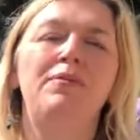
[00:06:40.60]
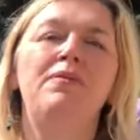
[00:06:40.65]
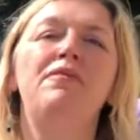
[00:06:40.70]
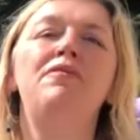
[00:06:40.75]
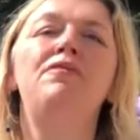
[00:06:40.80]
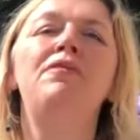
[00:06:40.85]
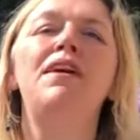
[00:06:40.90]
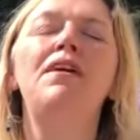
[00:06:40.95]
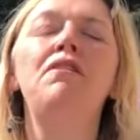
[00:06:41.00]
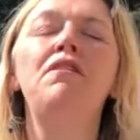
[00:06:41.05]

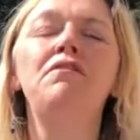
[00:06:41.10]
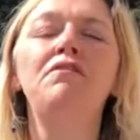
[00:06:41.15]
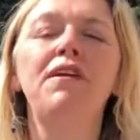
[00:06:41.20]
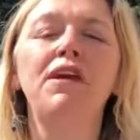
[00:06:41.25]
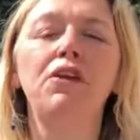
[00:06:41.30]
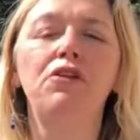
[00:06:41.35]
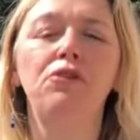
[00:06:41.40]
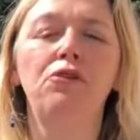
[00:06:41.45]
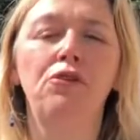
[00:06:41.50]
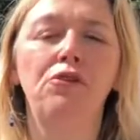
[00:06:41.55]
very
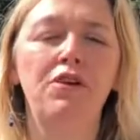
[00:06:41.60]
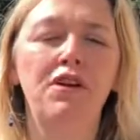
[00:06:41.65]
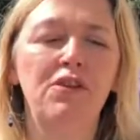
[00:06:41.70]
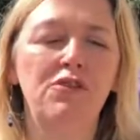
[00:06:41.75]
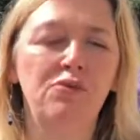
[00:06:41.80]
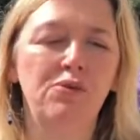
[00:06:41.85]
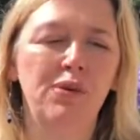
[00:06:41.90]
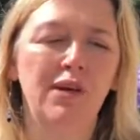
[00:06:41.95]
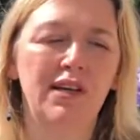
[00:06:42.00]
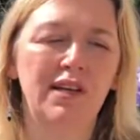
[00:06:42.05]

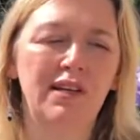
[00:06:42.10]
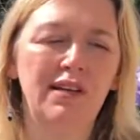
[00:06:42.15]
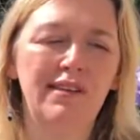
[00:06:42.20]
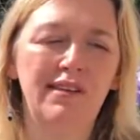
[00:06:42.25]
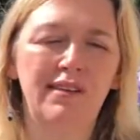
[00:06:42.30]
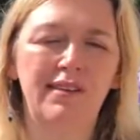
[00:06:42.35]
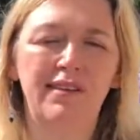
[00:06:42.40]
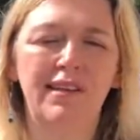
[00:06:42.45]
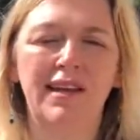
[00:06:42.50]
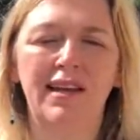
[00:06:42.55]
Victorian words
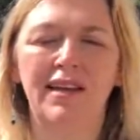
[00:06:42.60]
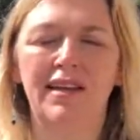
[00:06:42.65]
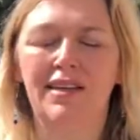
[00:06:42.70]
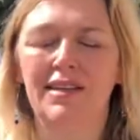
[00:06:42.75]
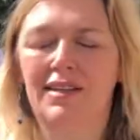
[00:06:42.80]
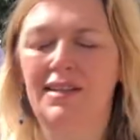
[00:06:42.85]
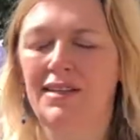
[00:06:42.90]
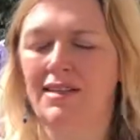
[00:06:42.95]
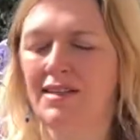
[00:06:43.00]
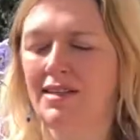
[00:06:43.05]
that
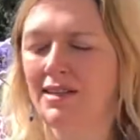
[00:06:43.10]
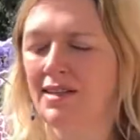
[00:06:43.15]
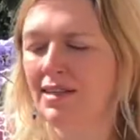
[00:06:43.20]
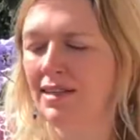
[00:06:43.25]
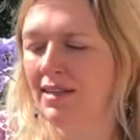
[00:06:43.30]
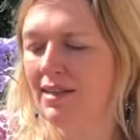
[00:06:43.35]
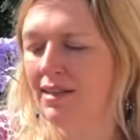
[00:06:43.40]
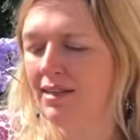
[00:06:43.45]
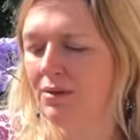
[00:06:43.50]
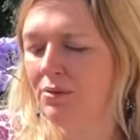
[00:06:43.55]

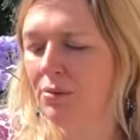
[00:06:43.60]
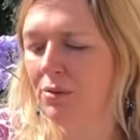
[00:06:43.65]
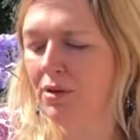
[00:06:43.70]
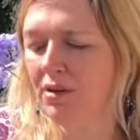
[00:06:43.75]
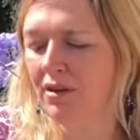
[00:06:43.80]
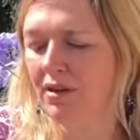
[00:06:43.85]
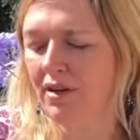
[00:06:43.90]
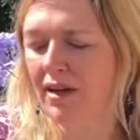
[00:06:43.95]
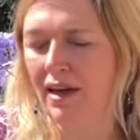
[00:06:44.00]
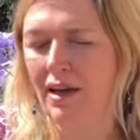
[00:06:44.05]

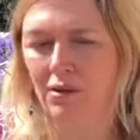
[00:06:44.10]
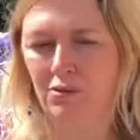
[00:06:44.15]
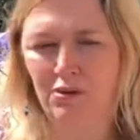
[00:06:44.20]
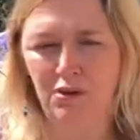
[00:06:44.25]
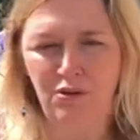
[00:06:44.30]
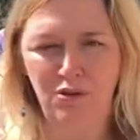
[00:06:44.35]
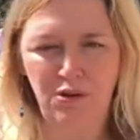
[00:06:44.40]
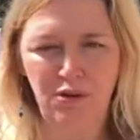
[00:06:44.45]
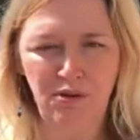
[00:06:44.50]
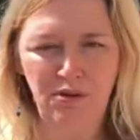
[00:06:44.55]
Walter
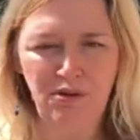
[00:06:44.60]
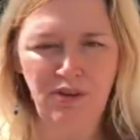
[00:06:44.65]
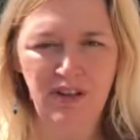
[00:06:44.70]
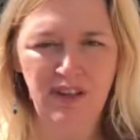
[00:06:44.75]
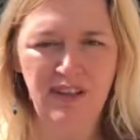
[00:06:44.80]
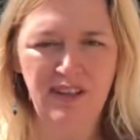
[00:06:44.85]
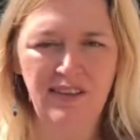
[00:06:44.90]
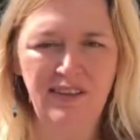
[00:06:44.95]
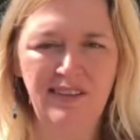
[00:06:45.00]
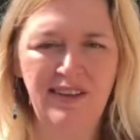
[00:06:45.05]
Houghton
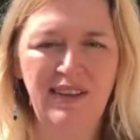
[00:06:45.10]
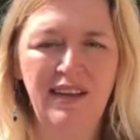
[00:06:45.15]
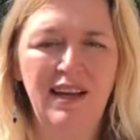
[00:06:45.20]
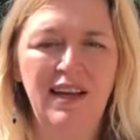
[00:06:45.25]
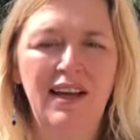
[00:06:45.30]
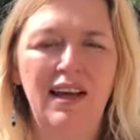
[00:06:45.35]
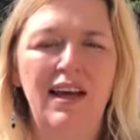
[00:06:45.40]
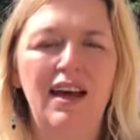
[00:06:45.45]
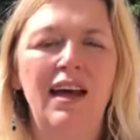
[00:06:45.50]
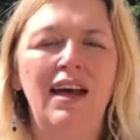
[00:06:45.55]
uses.
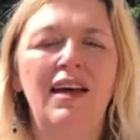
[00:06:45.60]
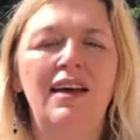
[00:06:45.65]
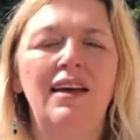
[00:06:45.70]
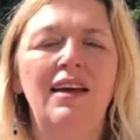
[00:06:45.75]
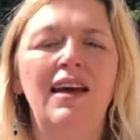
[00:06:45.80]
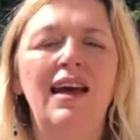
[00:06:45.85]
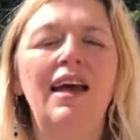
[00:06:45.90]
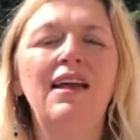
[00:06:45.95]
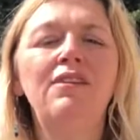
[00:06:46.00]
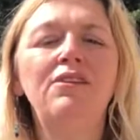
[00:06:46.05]

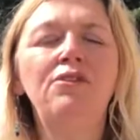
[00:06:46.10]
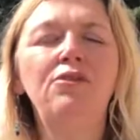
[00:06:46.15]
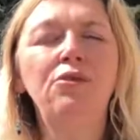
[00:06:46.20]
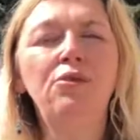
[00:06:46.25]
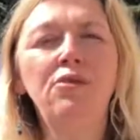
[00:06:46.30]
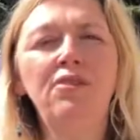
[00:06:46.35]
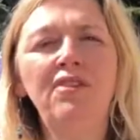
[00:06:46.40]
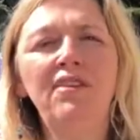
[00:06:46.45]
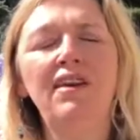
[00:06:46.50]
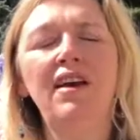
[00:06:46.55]

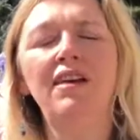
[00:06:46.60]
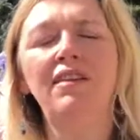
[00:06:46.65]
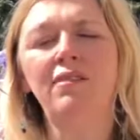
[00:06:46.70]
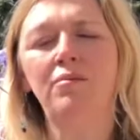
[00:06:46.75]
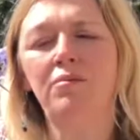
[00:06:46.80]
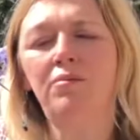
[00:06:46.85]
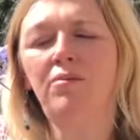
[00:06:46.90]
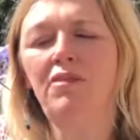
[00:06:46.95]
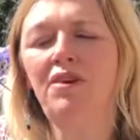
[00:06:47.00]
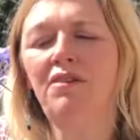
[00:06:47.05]

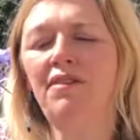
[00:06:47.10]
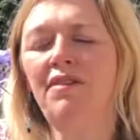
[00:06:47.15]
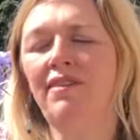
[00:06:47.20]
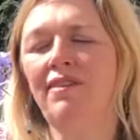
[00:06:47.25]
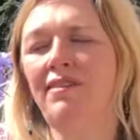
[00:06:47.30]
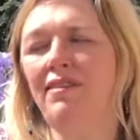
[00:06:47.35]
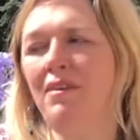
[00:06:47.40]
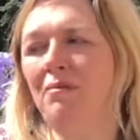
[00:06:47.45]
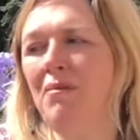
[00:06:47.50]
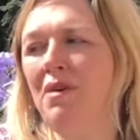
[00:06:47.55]
Enthusiasm, there is a
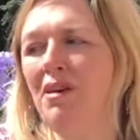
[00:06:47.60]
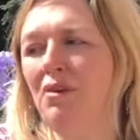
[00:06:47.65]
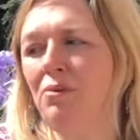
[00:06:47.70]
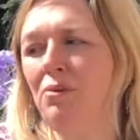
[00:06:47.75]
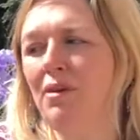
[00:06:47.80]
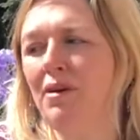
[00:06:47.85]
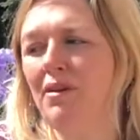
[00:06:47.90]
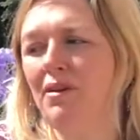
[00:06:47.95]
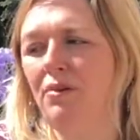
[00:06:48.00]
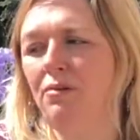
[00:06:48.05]
similar
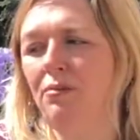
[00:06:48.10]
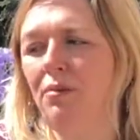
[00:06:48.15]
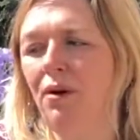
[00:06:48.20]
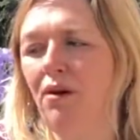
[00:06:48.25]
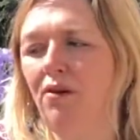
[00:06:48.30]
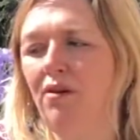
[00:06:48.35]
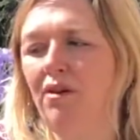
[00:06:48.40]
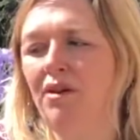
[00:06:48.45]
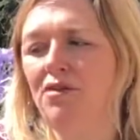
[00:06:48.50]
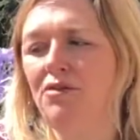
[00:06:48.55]
word in
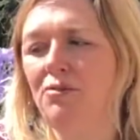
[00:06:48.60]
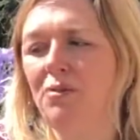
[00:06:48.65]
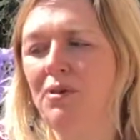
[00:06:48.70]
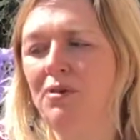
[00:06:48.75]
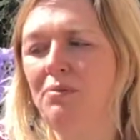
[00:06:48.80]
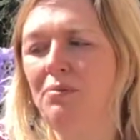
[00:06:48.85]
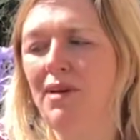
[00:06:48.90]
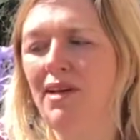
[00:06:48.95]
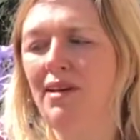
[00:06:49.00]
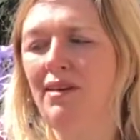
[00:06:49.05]
Polish which
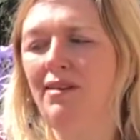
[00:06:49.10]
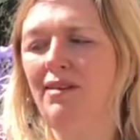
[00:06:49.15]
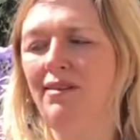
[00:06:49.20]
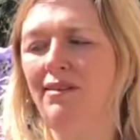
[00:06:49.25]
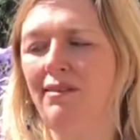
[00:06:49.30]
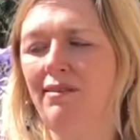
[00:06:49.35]
means